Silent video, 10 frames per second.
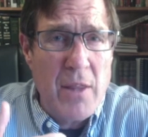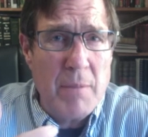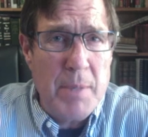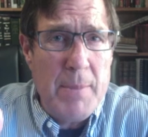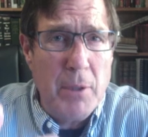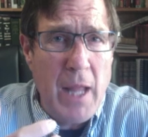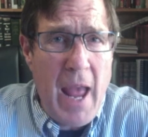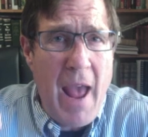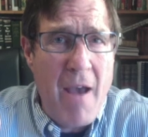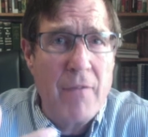that people
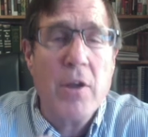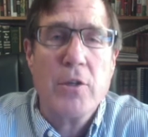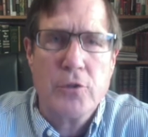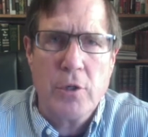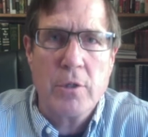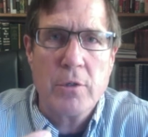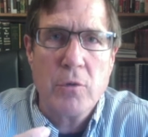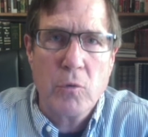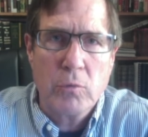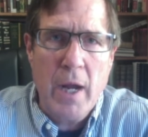have
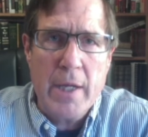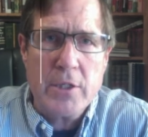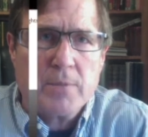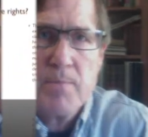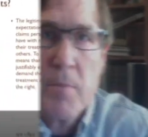certain rights.